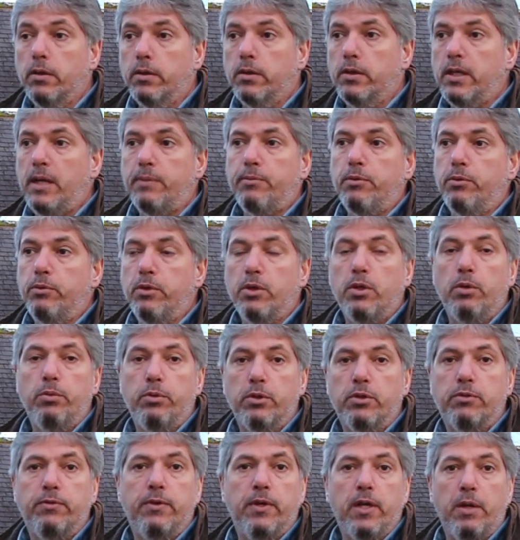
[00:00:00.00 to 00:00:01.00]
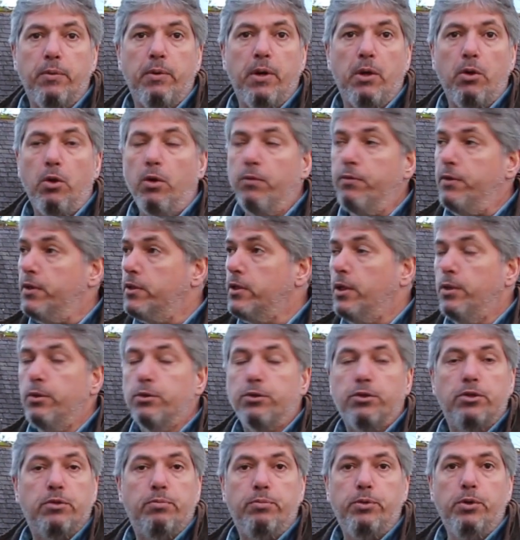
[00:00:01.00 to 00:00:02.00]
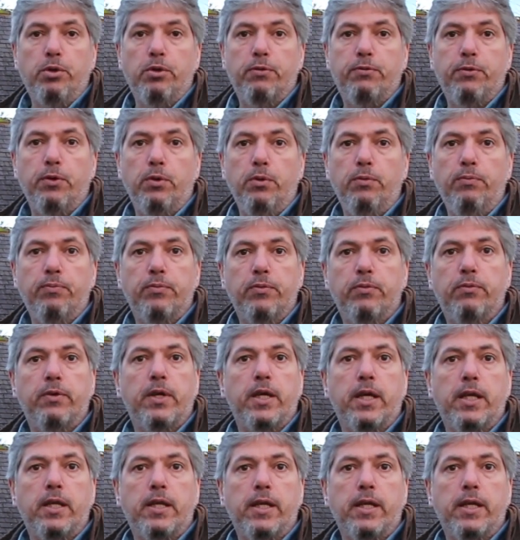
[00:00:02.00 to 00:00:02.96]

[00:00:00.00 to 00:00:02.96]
Captain Riddle was very well off. His house is beautiful, very